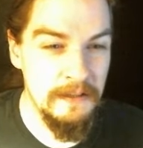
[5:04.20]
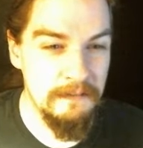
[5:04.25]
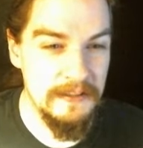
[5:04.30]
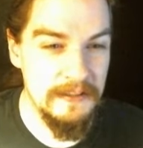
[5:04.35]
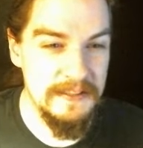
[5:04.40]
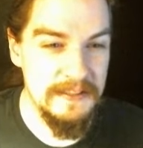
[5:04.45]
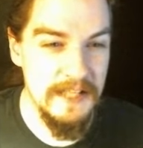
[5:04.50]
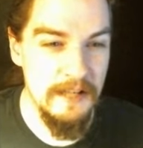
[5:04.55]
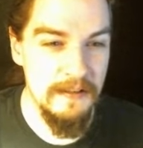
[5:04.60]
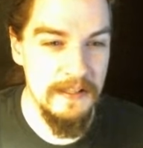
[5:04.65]

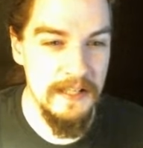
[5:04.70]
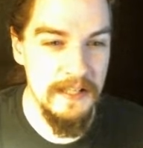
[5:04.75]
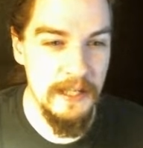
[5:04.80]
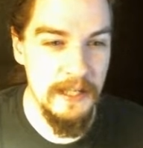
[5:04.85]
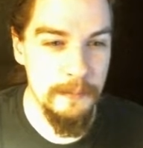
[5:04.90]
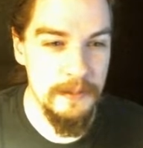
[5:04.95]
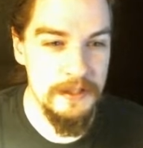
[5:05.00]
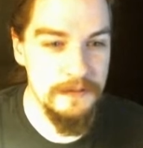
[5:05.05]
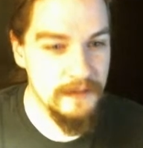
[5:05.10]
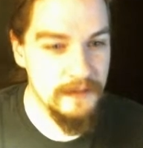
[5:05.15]
Vitality
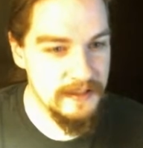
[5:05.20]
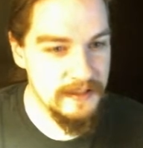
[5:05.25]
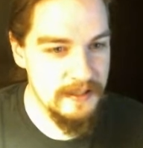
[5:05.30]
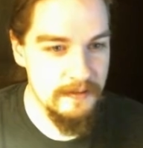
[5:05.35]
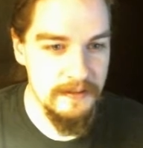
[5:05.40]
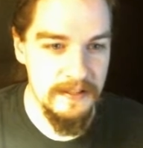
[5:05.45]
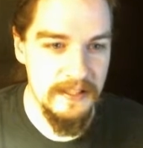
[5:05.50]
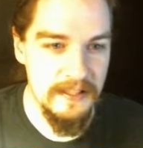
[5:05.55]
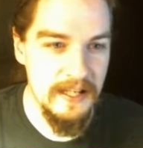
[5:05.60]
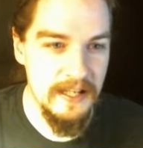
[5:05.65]
damage,
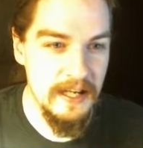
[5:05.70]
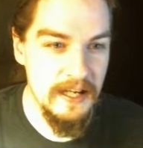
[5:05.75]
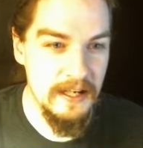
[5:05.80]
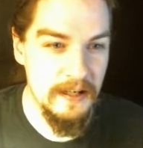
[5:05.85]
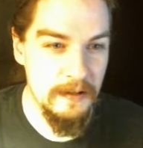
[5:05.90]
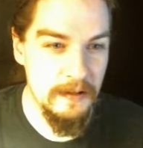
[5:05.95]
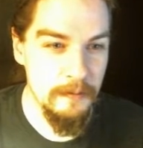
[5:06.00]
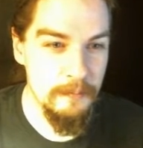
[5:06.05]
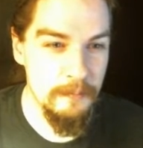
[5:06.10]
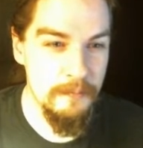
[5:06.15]
Vitality
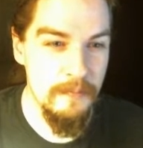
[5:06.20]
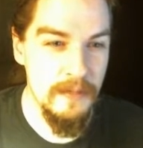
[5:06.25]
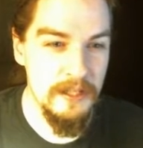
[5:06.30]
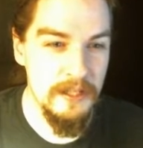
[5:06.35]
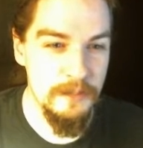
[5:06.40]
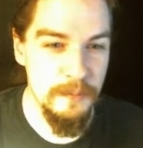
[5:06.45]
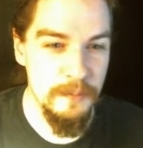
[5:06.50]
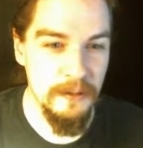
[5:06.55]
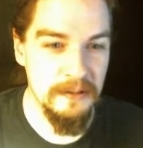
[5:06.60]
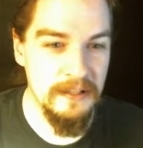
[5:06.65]
Decay,
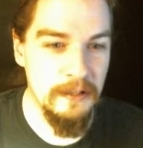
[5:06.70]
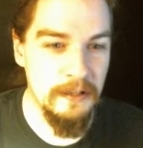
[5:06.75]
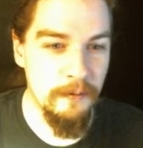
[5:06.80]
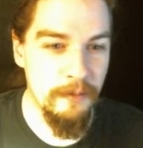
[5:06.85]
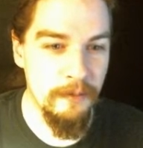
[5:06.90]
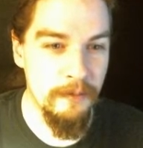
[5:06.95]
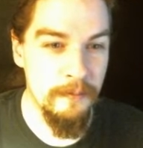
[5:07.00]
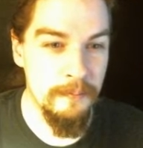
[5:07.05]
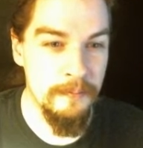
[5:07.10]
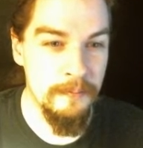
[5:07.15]
Spirit and
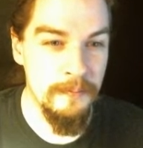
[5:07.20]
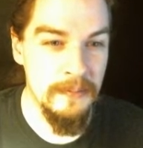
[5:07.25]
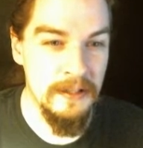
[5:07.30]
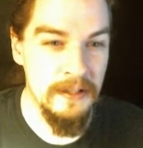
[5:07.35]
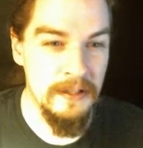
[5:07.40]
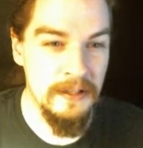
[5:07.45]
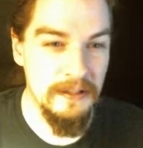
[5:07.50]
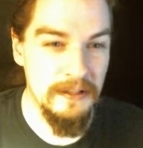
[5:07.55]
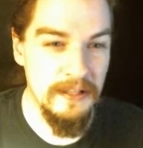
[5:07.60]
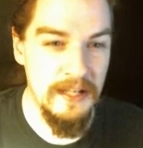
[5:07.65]
Health,
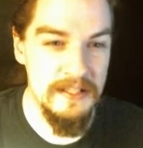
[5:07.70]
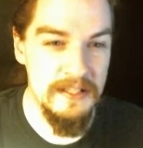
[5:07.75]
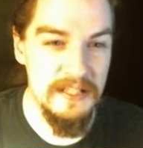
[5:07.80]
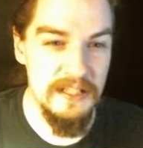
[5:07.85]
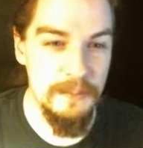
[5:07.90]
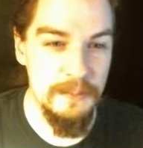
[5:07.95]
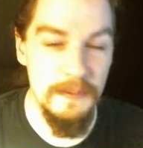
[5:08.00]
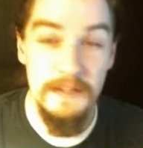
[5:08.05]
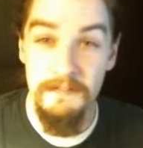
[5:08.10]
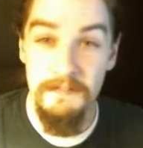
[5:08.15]

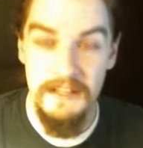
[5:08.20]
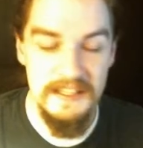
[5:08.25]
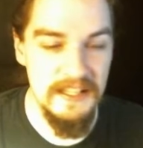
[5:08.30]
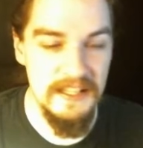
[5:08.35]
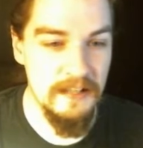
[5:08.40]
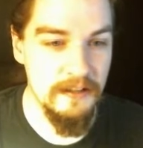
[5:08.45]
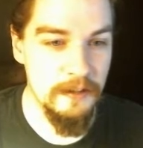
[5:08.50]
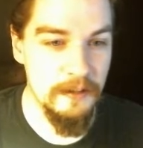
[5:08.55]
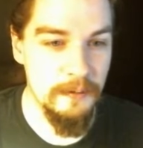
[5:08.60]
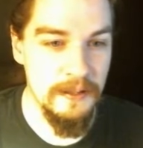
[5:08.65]
Casting Speed and
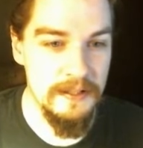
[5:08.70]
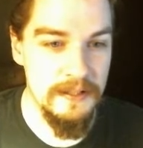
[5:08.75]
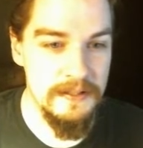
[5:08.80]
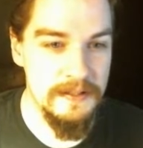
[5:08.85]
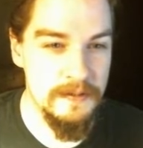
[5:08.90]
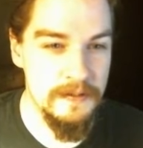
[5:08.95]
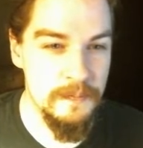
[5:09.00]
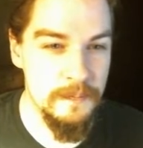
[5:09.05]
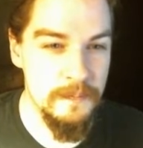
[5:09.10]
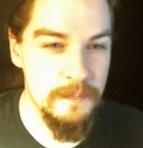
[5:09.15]
Vitality
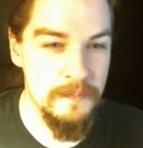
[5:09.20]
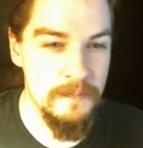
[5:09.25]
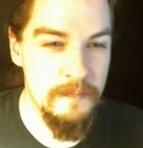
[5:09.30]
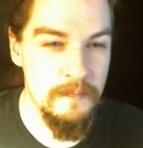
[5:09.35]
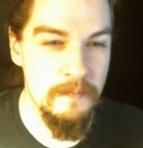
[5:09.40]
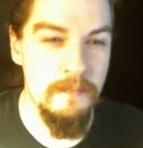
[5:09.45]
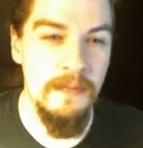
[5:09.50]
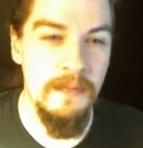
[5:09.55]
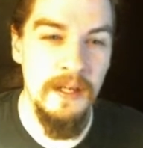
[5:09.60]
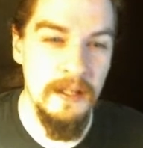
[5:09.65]
Res.
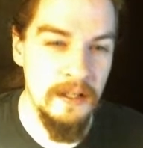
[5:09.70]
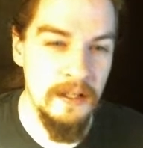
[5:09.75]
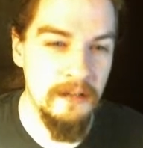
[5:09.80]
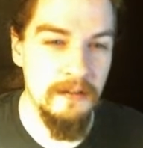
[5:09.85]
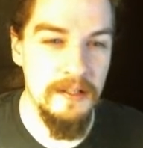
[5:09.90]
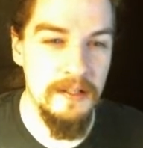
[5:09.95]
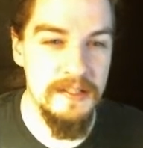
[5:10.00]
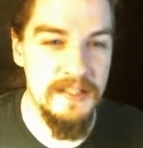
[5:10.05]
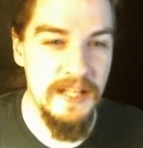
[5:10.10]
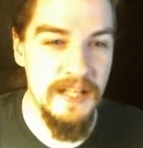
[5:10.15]

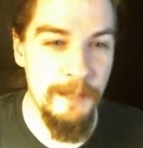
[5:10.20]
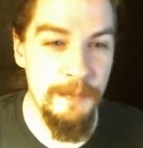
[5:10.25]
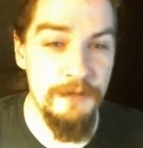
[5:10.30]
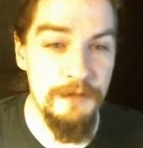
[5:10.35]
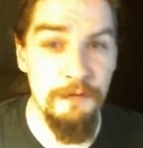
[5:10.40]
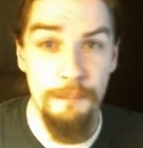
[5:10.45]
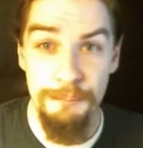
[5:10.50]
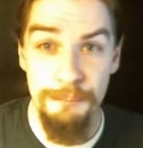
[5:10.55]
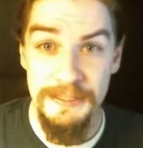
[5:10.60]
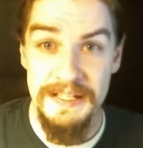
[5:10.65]
Less damage
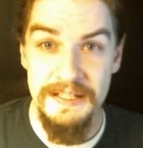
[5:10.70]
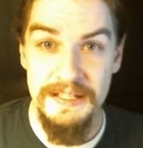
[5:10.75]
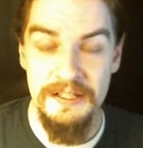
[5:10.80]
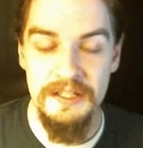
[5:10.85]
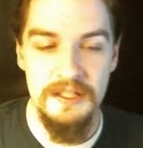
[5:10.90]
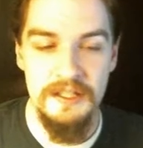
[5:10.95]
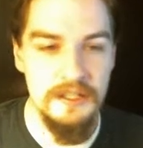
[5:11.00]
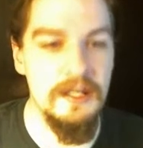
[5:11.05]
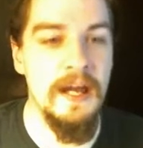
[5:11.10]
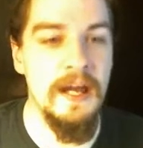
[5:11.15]
from
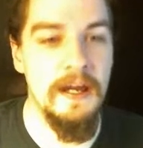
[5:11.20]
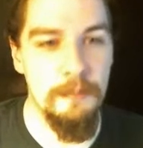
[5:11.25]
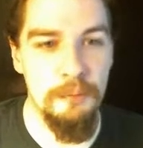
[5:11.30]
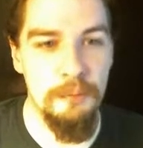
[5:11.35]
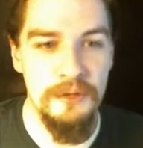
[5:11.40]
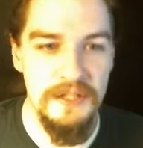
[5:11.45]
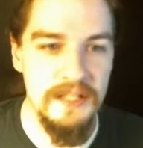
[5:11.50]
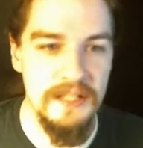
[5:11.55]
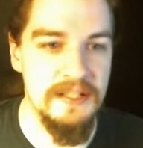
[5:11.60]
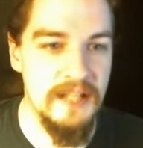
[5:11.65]
beasts and
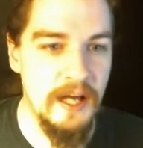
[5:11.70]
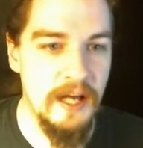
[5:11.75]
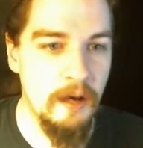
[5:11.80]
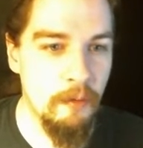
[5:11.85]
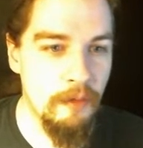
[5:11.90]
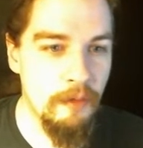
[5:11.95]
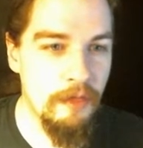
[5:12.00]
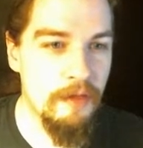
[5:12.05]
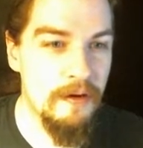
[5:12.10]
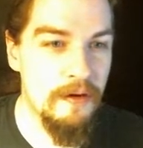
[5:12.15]
percent
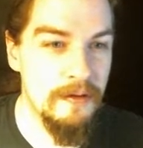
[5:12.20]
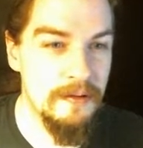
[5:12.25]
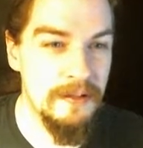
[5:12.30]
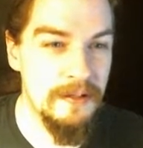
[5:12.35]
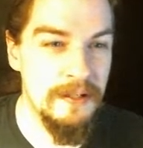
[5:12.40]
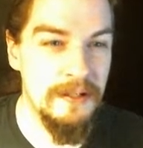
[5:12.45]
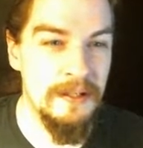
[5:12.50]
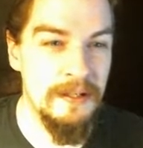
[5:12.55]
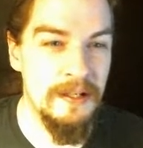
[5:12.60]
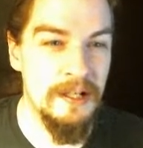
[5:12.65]
health.
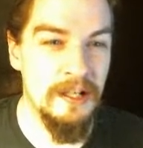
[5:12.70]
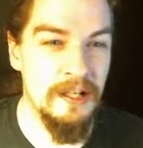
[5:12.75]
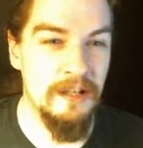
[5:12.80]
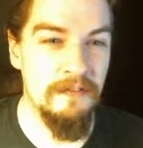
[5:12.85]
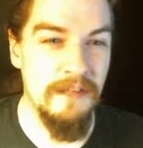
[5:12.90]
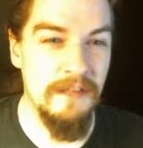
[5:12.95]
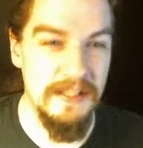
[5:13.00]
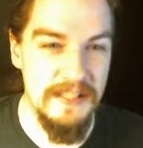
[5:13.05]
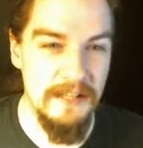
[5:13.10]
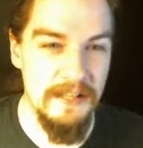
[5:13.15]

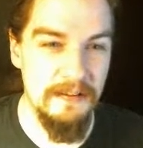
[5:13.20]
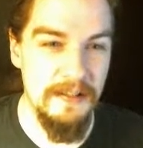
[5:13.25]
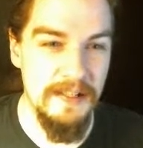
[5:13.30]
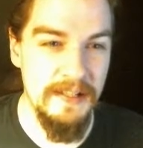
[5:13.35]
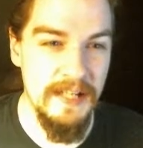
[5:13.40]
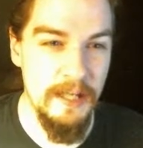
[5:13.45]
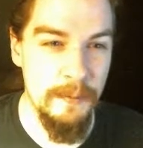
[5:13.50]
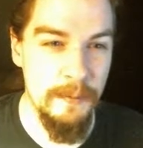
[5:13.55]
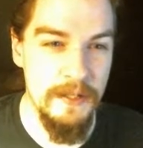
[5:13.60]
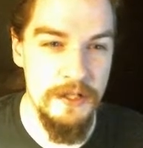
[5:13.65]
Vitality
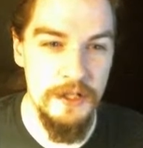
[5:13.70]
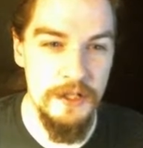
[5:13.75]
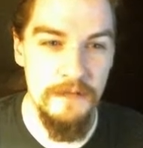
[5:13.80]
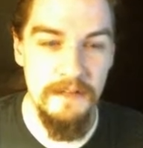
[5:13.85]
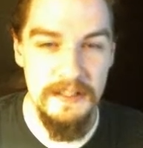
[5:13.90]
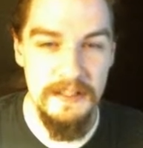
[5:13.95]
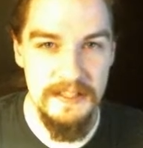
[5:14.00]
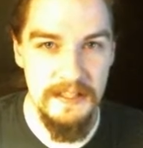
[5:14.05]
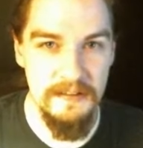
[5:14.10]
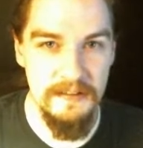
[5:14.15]
damage,
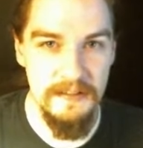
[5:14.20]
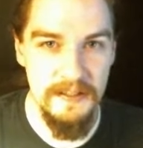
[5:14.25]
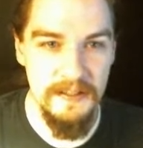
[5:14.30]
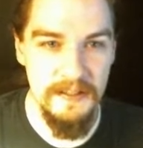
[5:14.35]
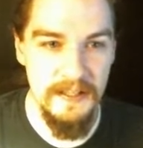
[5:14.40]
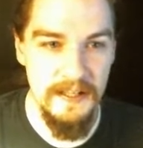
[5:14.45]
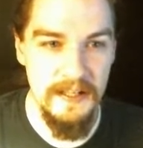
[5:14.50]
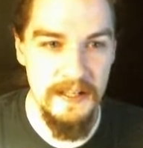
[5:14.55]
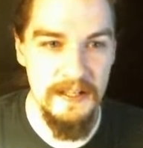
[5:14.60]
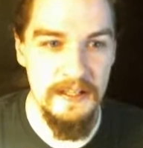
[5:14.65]
Vitality
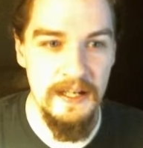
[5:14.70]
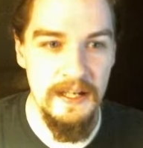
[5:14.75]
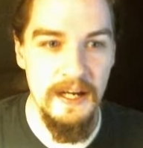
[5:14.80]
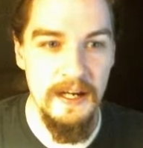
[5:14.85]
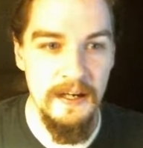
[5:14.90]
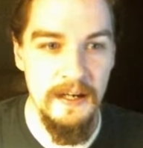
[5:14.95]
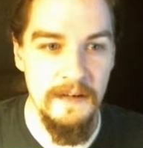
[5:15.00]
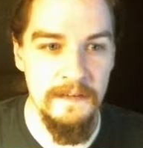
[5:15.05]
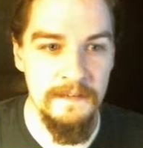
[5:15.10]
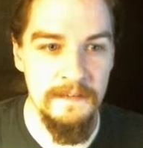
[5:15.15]
Decay,
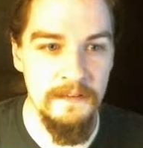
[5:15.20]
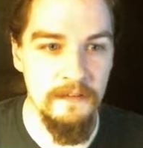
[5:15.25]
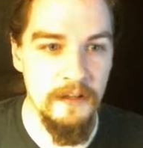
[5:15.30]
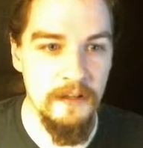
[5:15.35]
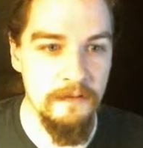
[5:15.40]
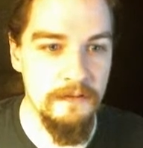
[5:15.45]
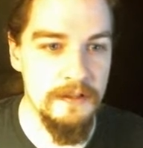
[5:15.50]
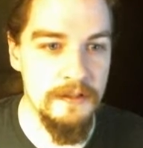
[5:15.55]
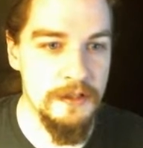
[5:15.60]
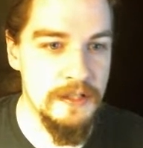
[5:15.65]
and
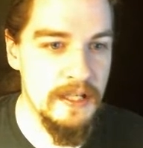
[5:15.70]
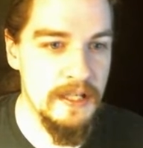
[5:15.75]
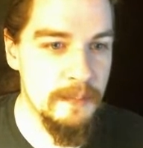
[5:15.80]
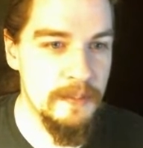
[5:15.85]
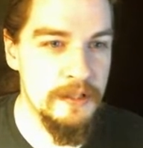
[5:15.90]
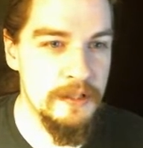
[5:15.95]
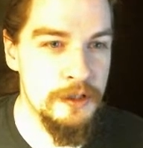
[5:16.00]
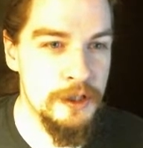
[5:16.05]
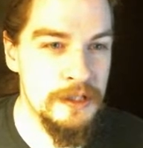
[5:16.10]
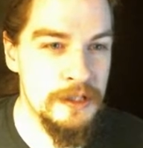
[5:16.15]
Life Leech
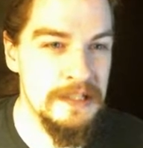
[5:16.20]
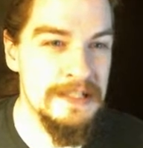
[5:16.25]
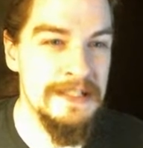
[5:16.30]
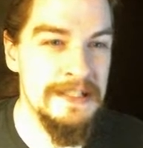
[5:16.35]
damage.